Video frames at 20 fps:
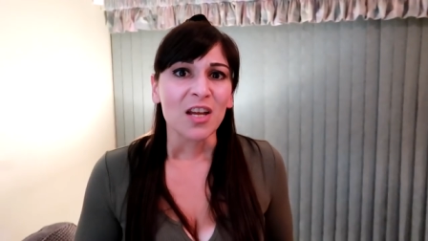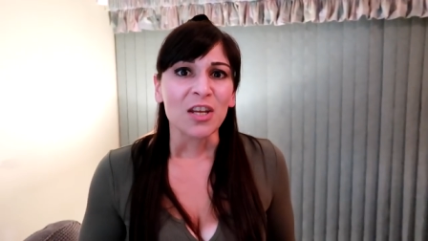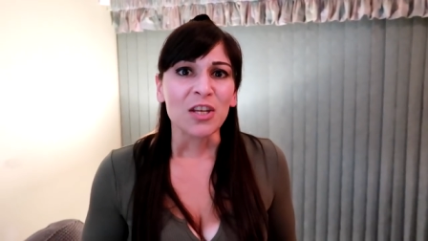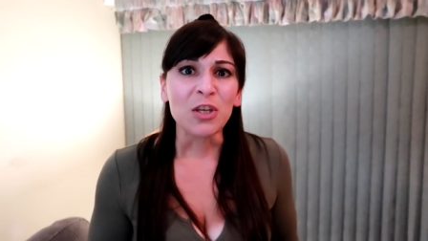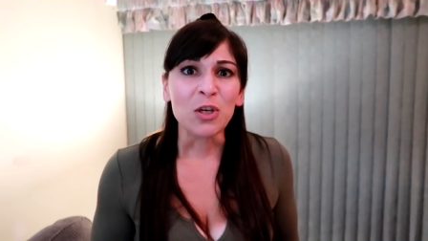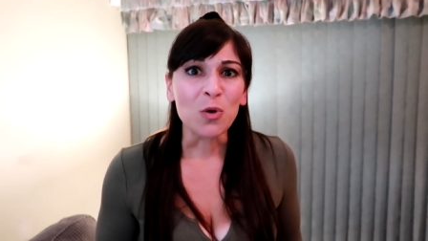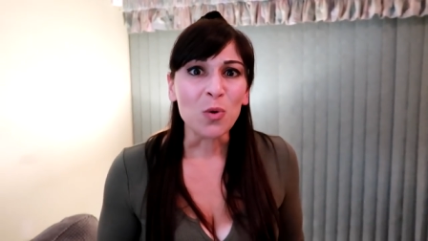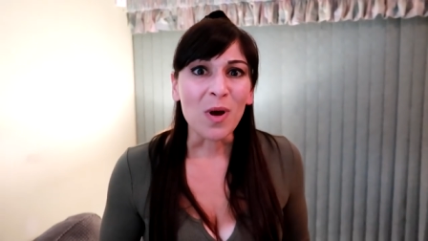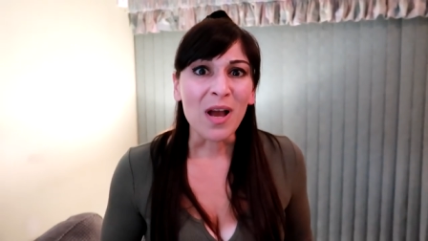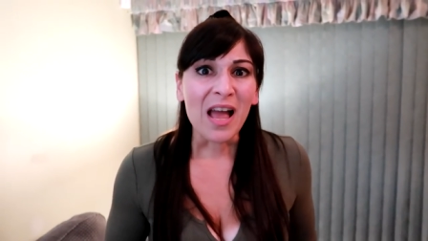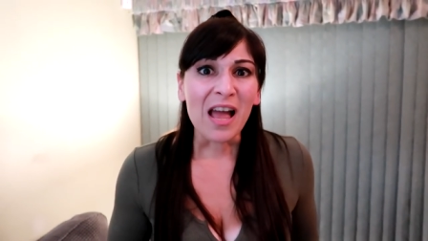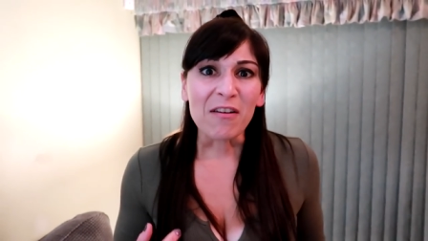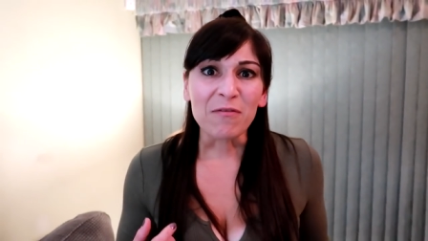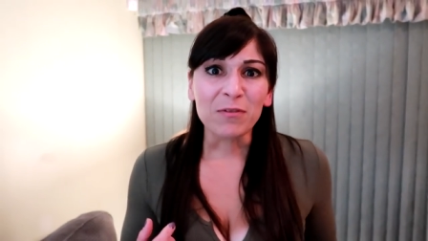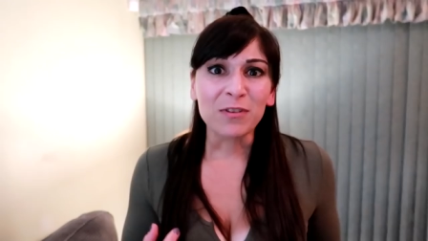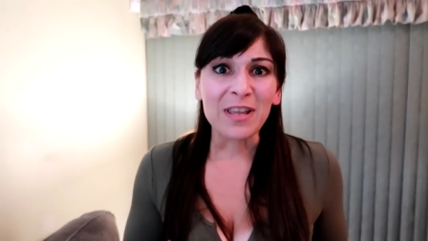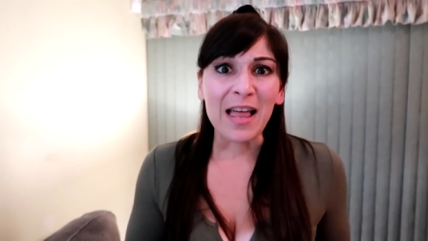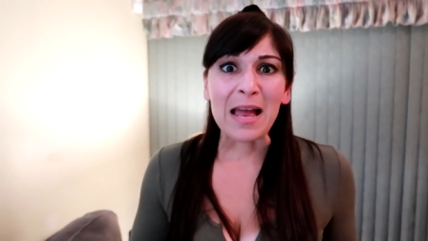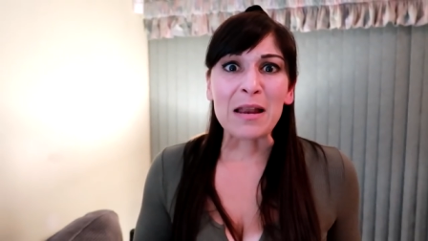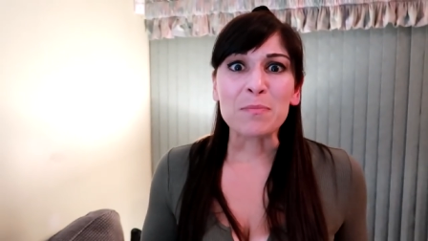you have
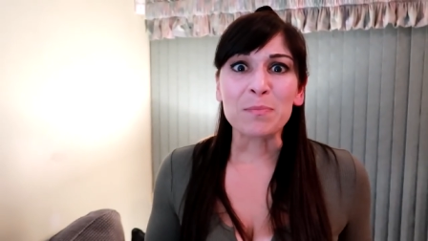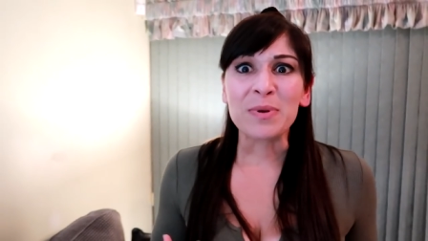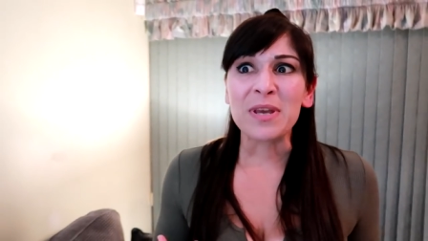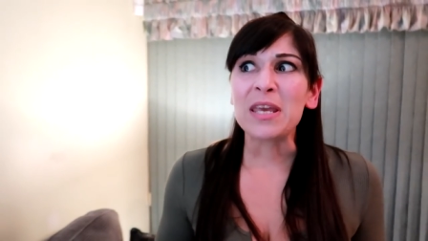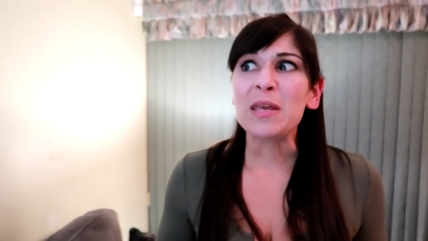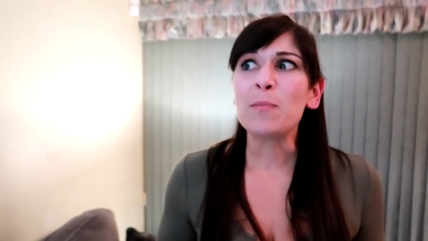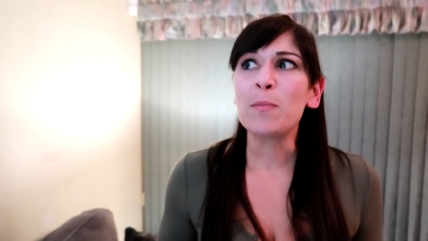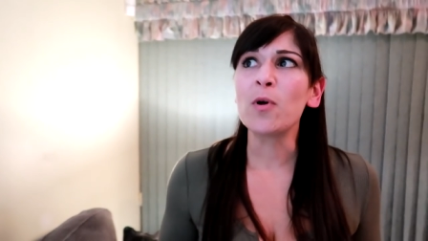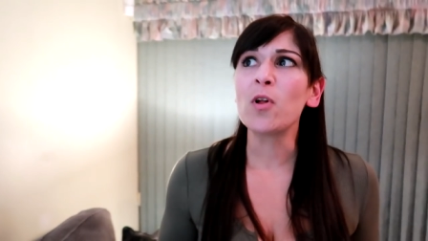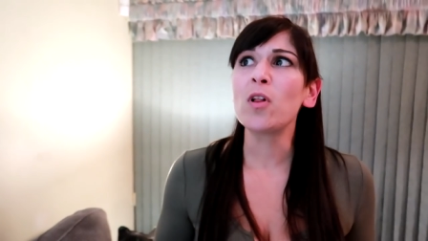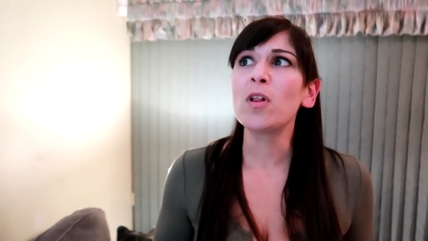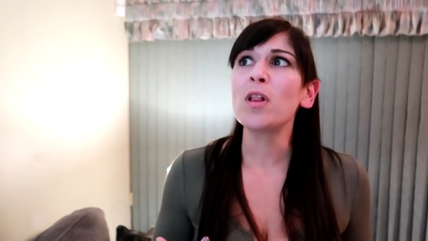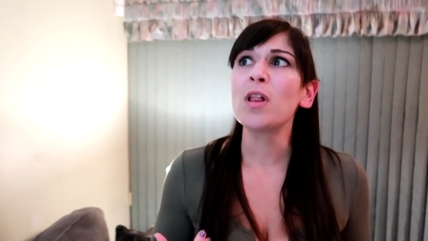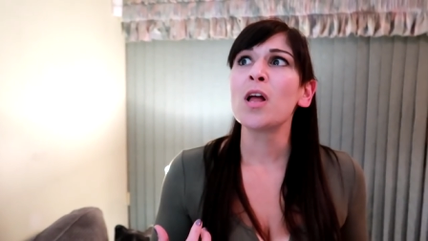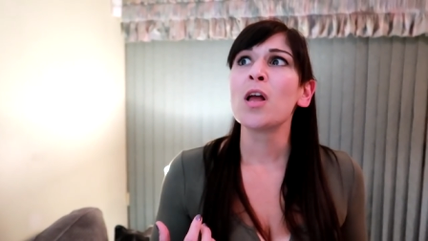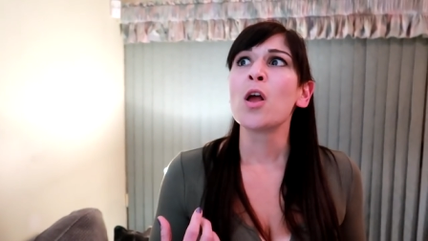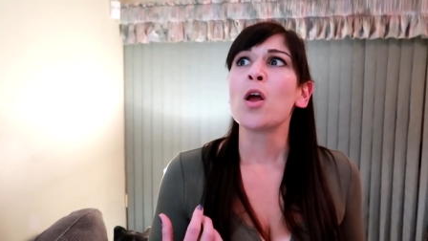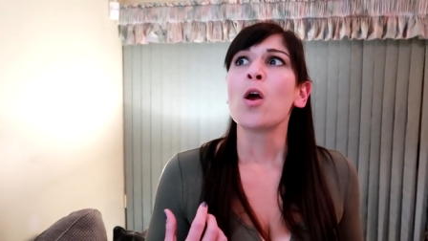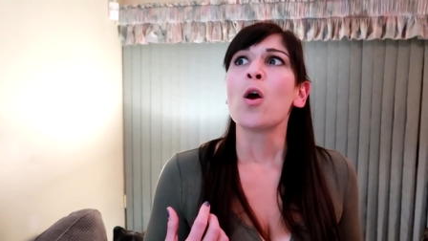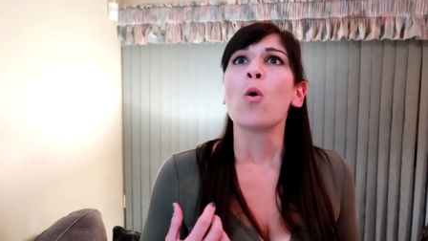let
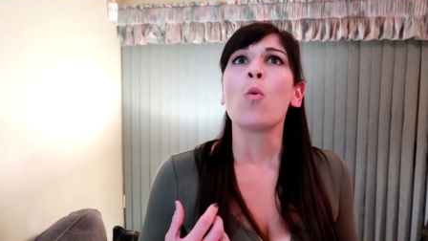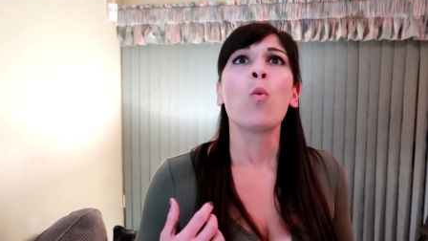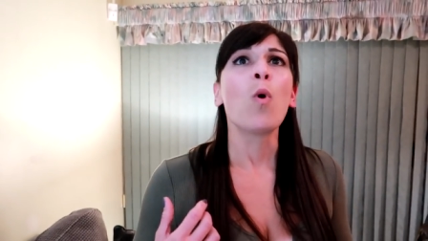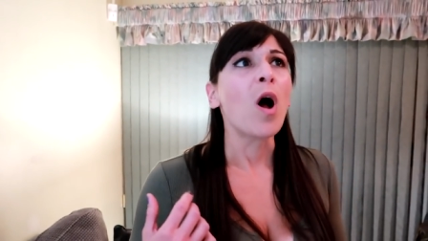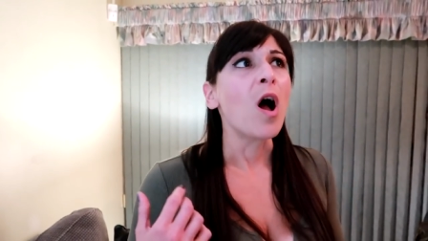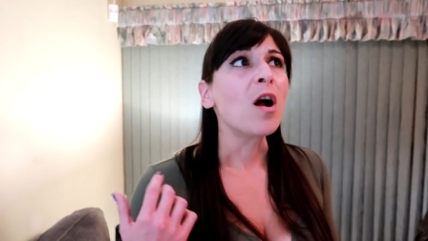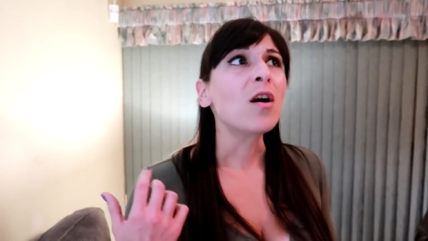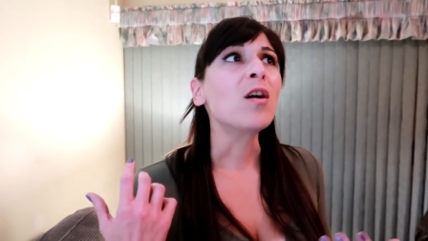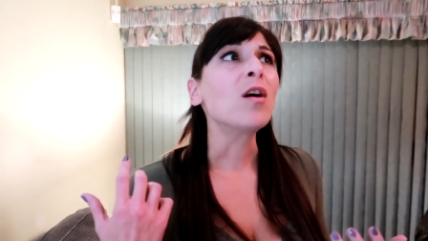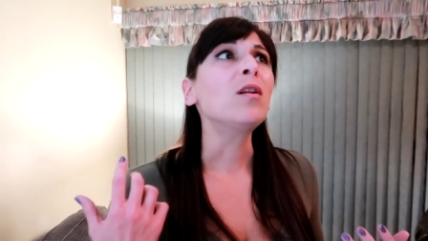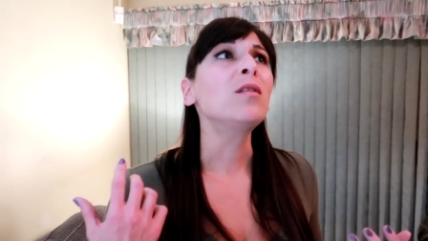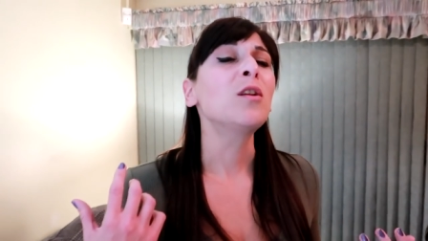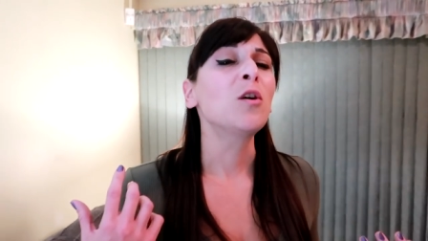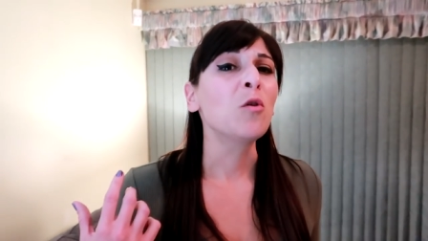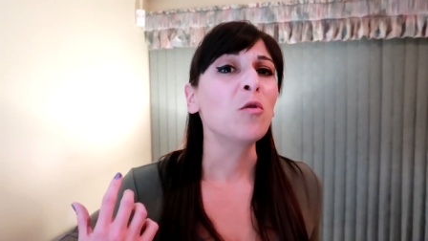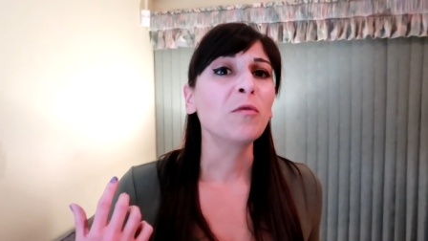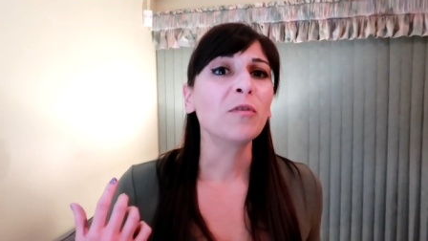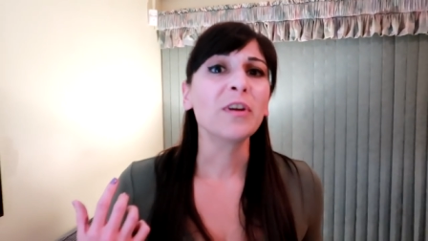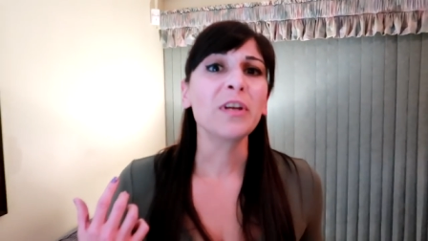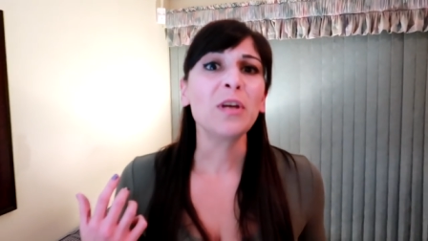people walk all
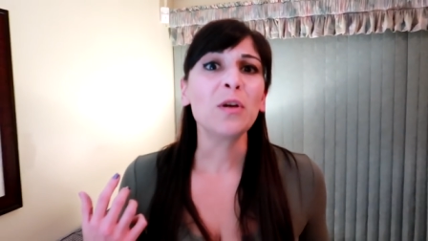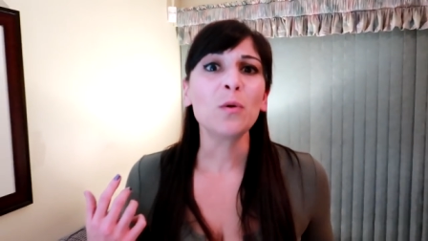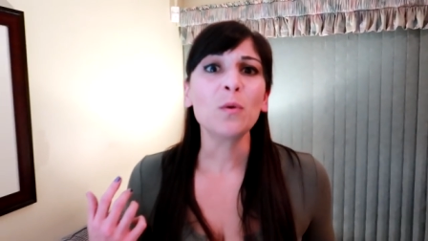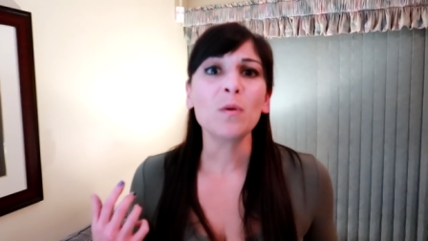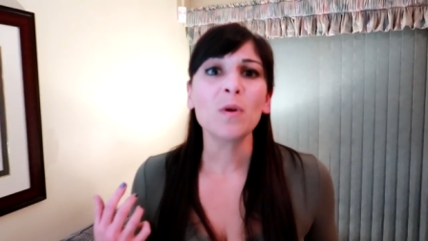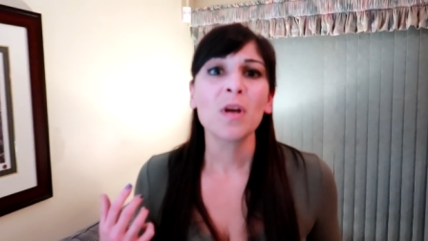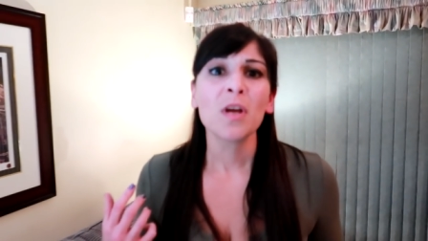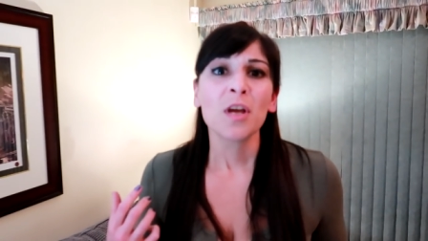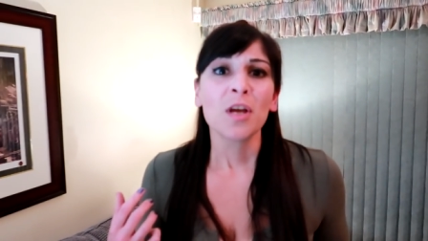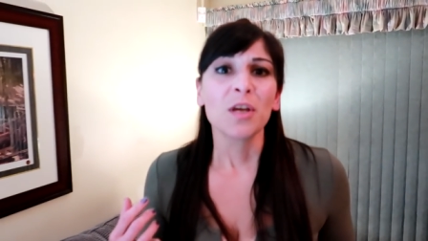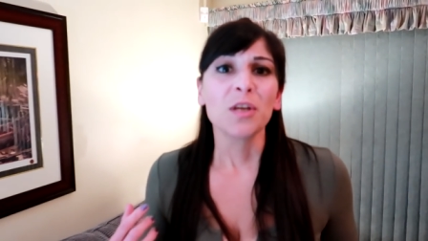over you.